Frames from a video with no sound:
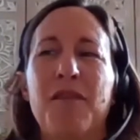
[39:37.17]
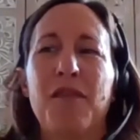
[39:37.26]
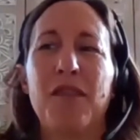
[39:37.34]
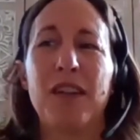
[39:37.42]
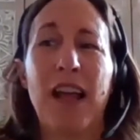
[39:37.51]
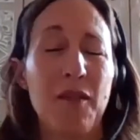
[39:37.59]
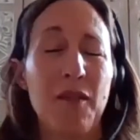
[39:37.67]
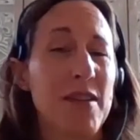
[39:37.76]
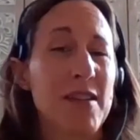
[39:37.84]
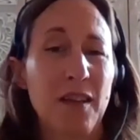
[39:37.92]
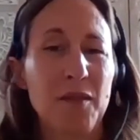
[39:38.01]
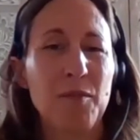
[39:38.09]
life
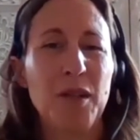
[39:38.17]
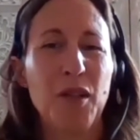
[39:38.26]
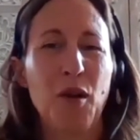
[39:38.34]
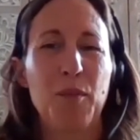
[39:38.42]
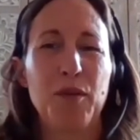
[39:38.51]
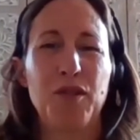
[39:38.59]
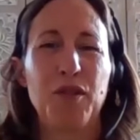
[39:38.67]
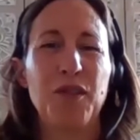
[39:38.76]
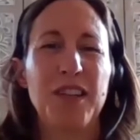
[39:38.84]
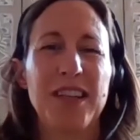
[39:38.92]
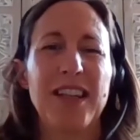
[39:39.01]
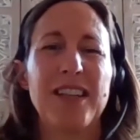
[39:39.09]
has given me the
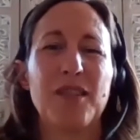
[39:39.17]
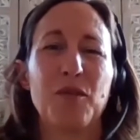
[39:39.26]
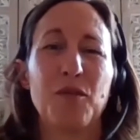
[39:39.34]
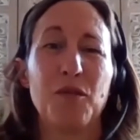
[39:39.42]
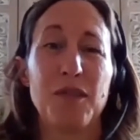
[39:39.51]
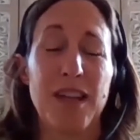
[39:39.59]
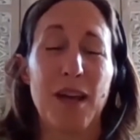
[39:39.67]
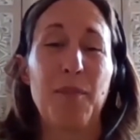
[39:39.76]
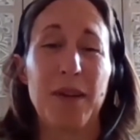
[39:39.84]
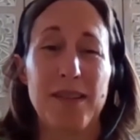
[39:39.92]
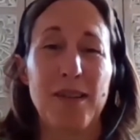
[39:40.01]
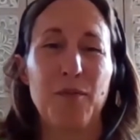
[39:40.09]
opportunity to
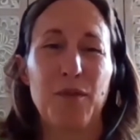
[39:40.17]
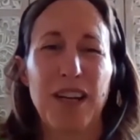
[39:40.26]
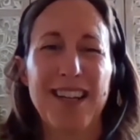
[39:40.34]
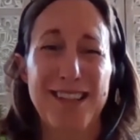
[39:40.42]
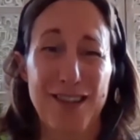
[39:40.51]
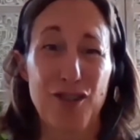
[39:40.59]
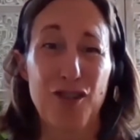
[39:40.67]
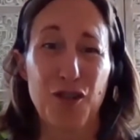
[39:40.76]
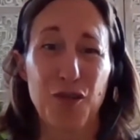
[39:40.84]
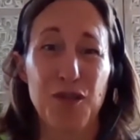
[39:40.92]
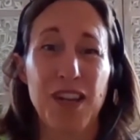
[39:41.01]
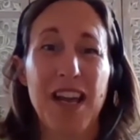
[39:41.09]
step in someone else's
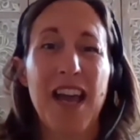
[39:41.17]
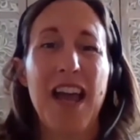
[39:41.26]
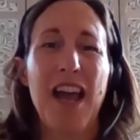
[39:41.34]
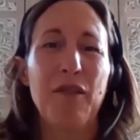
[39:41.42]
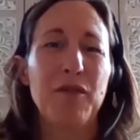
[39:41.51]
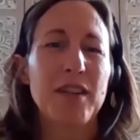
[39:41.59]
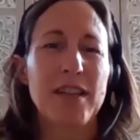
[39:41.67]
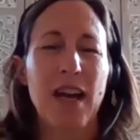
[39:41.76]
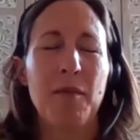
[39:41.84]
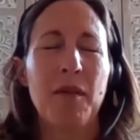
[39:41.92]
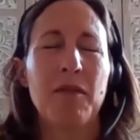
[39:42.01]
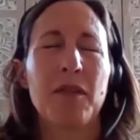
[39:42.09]
shoes, every
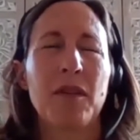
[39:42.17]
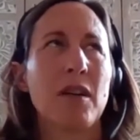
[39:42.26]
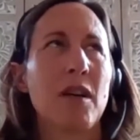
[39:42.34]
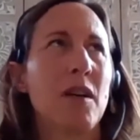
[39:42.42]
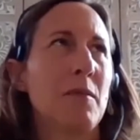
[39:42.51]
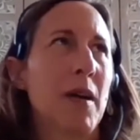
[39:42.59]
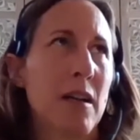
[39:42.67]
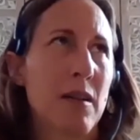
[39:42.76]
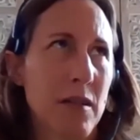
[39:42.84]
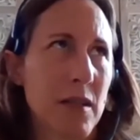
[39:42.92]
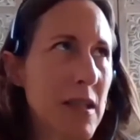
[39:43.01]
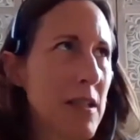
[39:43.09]
time I've thought, oh my
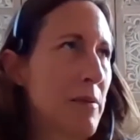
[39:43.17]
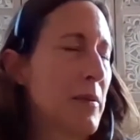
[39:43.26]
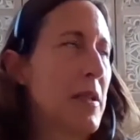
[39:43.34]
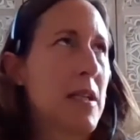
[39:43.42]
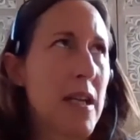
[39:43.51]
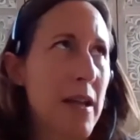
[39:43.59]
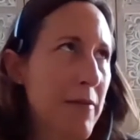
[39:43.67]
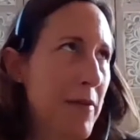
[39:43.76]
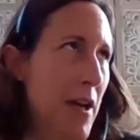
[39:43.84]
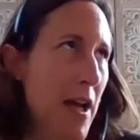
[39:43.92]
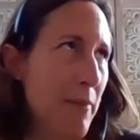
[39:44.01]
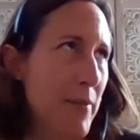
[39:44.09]
God, this would
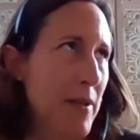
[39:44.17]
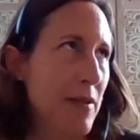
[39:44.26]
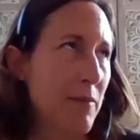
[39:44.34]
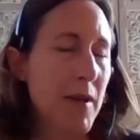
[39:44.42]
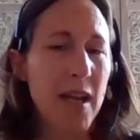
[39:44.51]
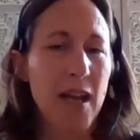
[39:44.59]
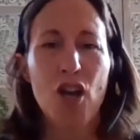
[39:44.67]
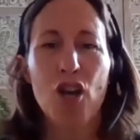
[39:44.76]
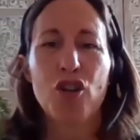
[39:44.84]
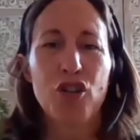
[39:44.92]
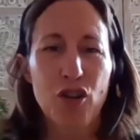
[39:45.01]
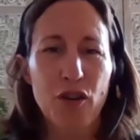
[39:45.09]
never happen to me.
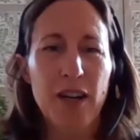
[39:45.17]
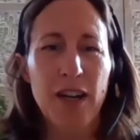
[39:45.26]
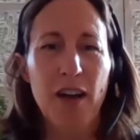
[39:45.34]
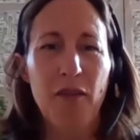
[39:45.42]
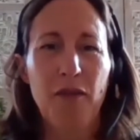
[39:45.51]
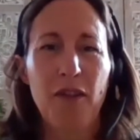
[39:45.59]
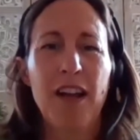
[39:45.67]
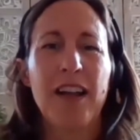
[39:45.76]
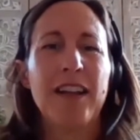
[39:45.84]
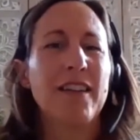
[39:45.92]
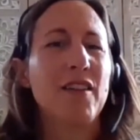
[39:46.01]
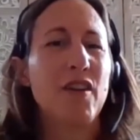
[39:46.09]
Sure enough,
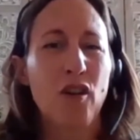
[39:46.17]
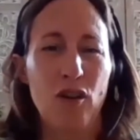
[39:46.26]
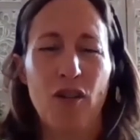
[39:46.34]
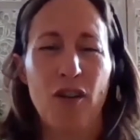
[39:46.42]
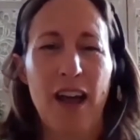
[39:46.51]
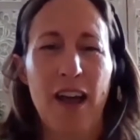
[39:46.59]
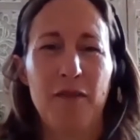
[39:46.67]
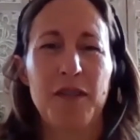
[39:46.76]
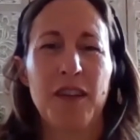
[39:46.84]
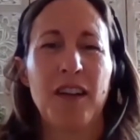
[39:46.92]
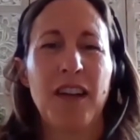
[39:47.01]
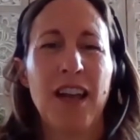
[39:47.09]
not long
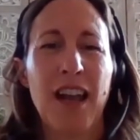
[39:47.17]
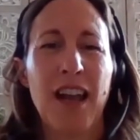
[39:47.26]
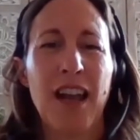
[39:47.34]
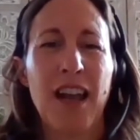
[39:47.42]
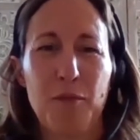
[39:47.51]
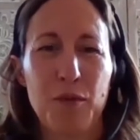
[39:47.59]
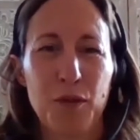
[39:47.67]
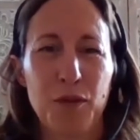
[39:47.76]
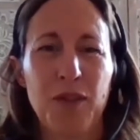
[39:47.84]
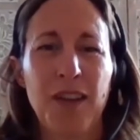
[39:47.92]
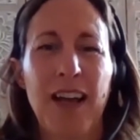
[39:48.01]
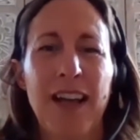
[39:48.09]
after, life
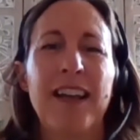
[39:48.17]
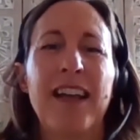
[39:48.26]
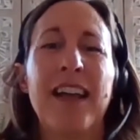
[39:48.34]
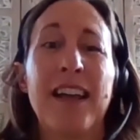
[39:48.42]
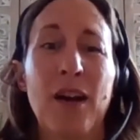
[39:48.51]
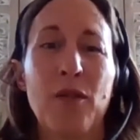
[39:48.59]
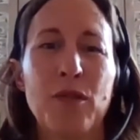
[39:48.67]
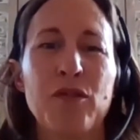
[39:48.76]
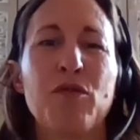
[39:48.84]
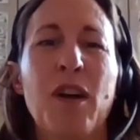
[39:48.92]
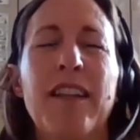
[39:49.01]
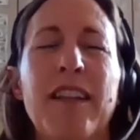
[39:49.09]
brought that, and I
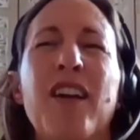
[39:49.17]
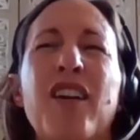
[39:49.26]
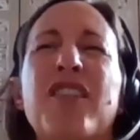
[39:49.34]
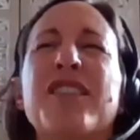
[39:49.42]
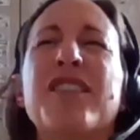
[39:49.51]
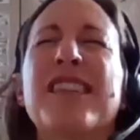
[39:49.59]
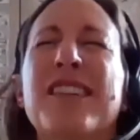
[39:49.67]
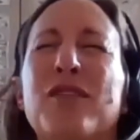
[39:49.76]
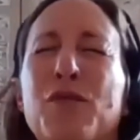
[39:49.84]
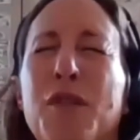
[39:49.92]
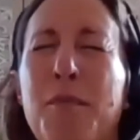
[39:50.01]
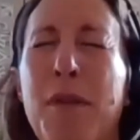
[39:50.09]
was right there, and I was like,
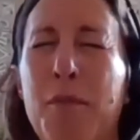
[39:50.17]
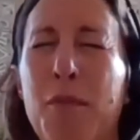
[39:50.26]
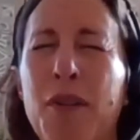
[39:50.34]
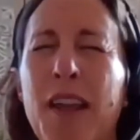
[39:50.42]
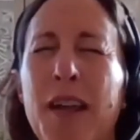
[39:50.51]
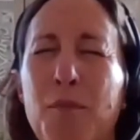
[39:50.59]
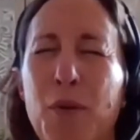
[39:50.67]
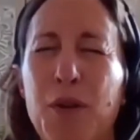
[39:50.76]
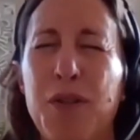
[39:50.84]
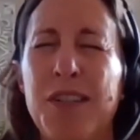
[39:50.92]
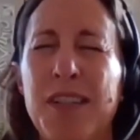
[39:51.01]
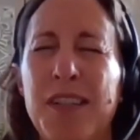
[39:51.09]
remember that
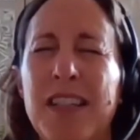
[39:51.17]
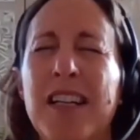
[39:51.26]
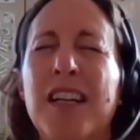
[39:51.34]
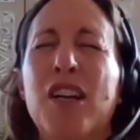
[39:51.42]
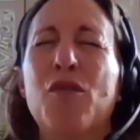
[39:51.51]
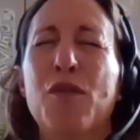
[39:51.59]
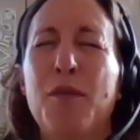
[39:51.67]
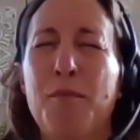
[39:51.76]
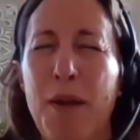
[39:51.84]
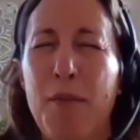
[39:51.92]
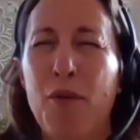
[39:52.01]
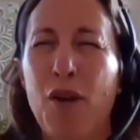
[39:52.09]
person?
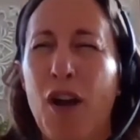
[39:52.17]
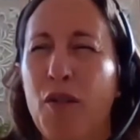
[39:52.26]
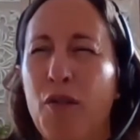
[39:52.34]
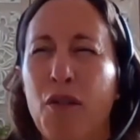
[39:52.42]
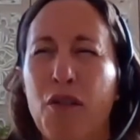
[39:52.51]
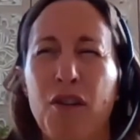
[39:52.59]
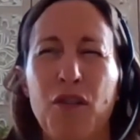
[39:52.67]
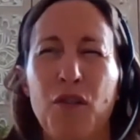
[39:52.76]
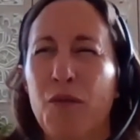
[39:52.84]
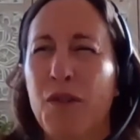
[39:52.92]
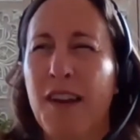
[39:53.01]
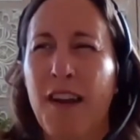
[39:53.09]
Remember how you thought
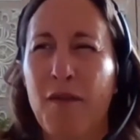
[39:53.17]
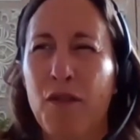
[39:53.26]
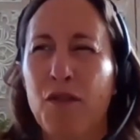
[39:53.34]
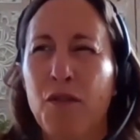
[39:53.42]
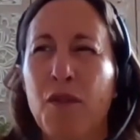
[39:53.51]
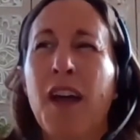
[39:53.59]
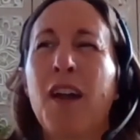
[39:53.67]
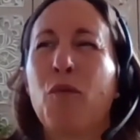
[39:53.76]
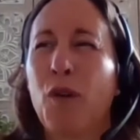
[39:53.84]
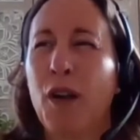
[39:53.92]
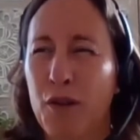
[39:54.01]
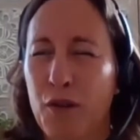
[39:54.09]
you would never do that?
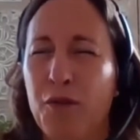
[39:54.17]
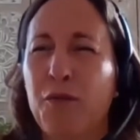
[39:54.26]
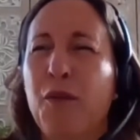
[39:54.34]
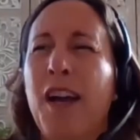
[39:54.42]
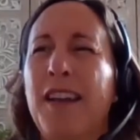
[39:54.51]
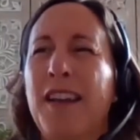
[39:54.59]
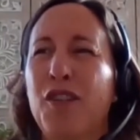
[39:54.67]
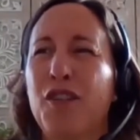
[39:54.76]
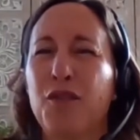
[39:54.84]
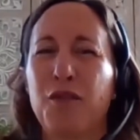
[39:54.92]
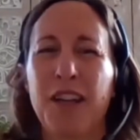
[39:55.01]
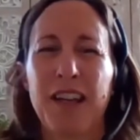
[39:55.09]
Well, you're right here
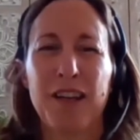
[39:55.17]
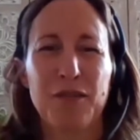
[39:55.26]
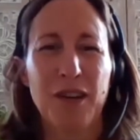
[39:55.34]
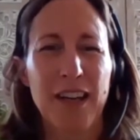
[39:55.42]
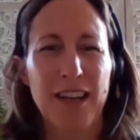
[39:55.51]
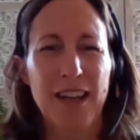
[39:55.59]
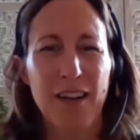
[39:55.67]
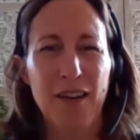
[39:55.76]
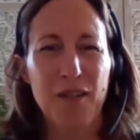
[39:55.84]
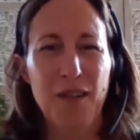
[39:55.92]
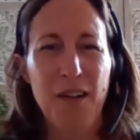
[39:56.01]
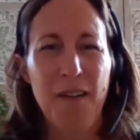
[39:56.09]
doing it right
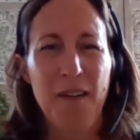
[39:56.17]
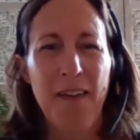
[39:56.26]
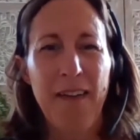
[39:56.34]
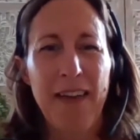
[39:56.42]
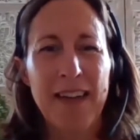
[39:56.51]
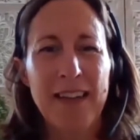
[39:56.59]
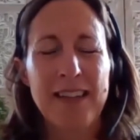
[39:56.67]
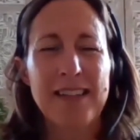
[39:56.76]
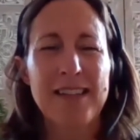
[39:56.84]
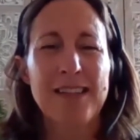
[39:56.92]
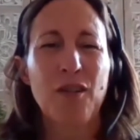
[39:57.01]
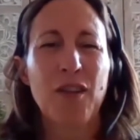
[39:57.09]
now. And
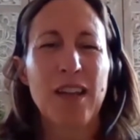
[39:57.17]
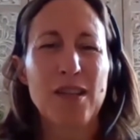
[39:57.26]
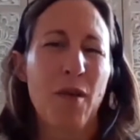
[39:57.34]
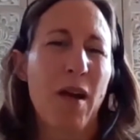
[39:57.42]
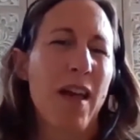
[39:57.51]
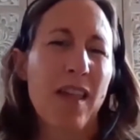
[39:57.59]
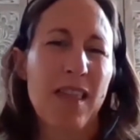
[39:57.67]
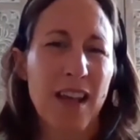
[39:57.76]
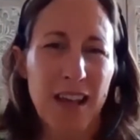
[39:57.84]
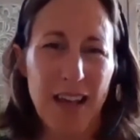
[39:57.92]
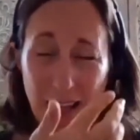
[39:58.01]
so that's why I think,